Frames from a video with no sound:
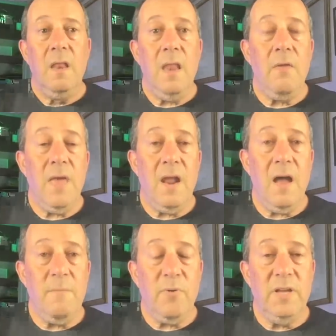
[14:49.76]
Now, that
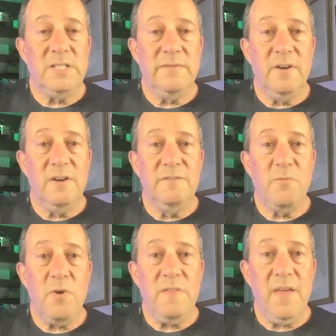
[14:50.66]
high price of
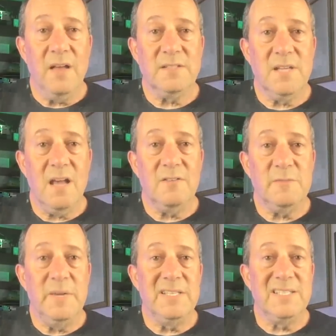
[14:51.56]
$140,000
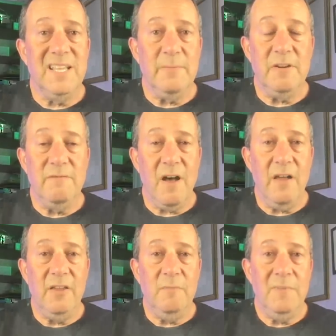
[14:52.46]
means limited
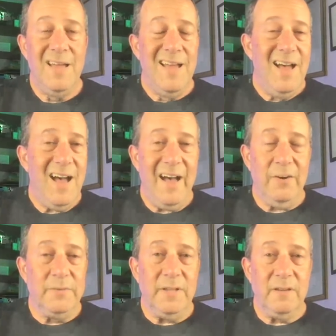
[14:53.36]
volume. I
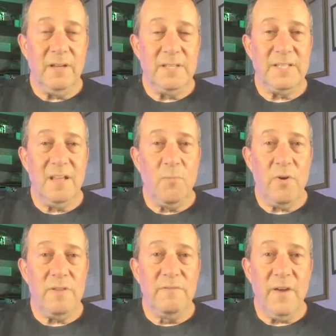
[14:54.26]
don't think they're going to sell more
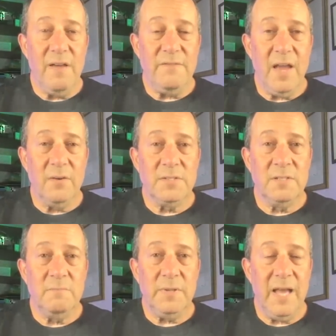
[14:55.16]
than
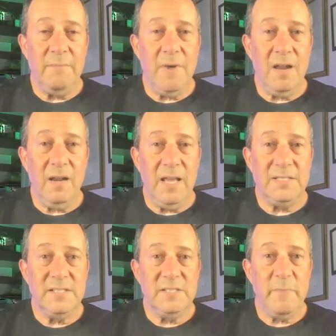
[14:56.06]
5,000 Plaid Model
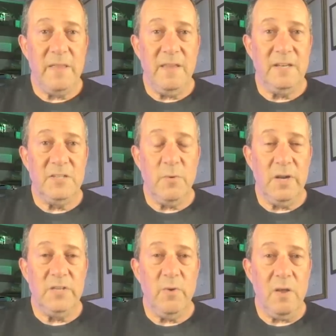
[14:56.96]
S's by the end of
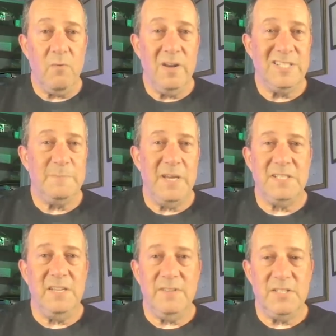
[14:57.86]
2021,
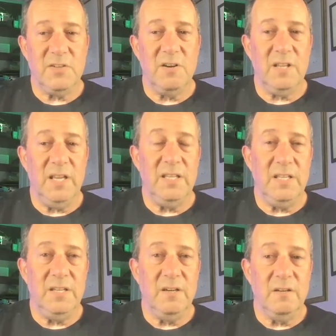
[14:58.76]
especially if they start late in the
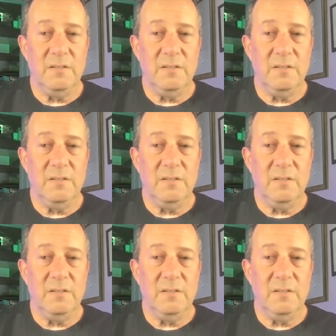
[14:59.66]
year.